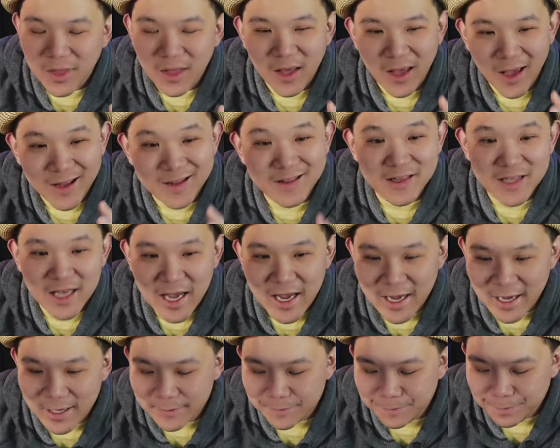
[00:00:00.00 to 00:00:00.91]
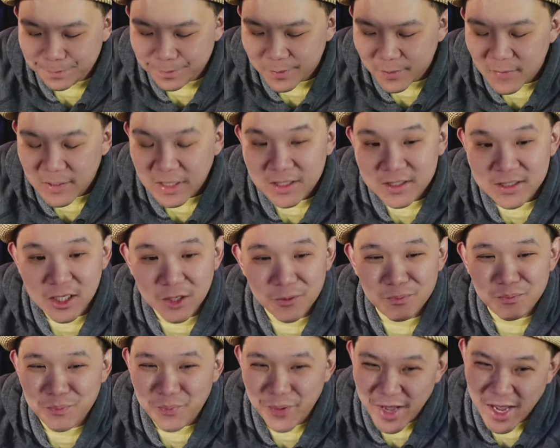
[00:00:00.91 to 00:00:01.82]
And then the
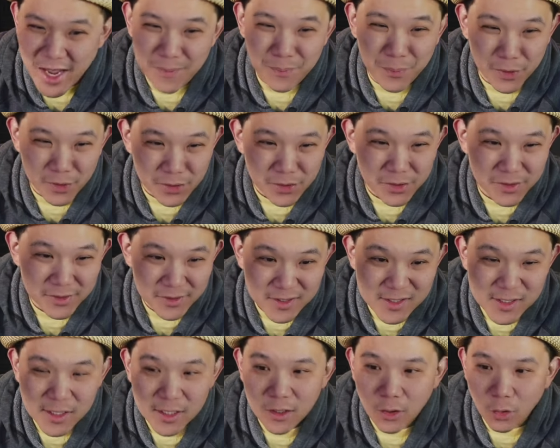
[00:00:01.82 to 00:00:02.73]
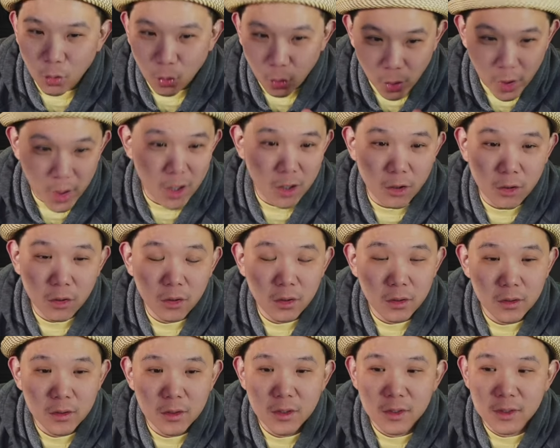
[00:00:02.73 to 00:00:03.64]
pepper will
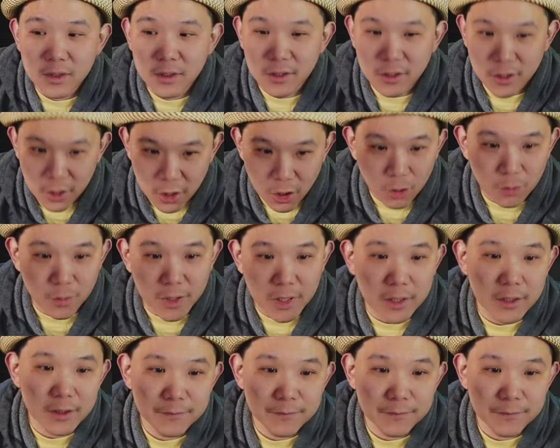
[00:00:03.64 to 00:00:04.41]
kill me.